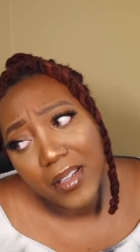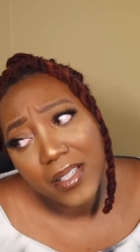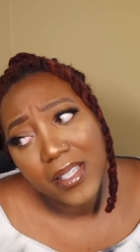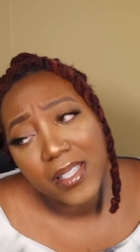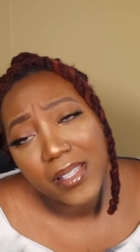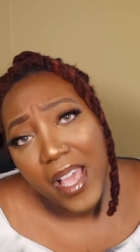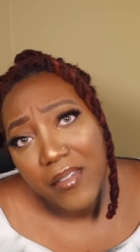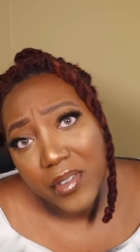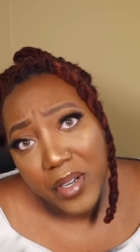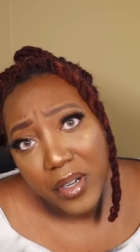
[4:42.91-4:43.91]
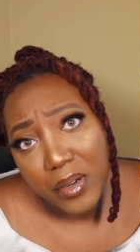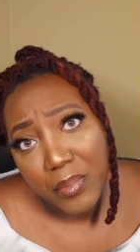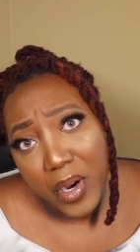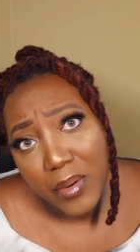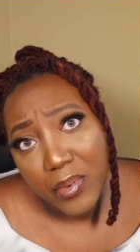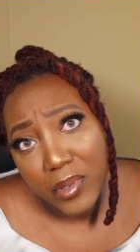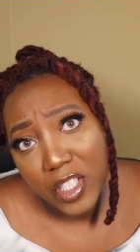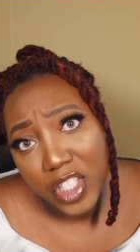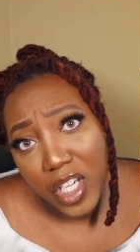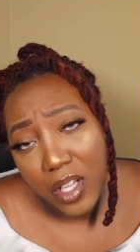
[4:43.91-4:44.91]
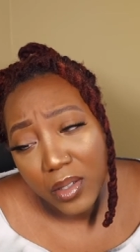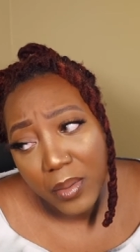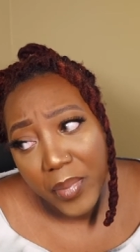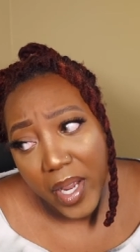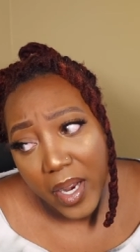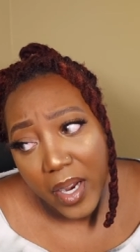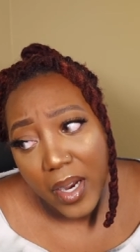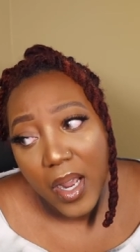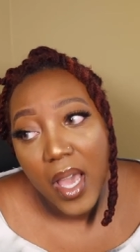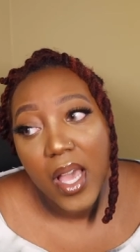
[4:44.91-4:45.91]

like this lavender purplish color pair